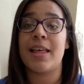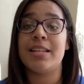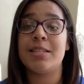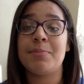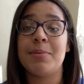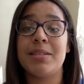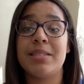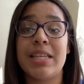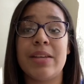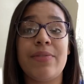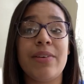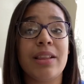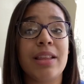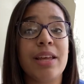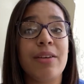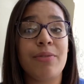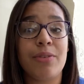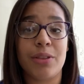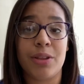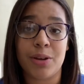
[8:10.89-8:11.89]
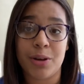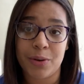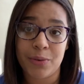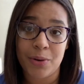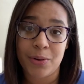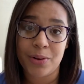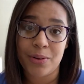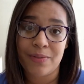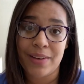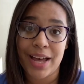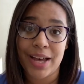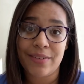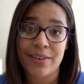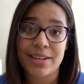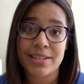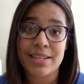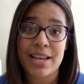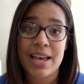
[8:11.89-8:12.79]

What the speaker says: And specifically for the coronavirus,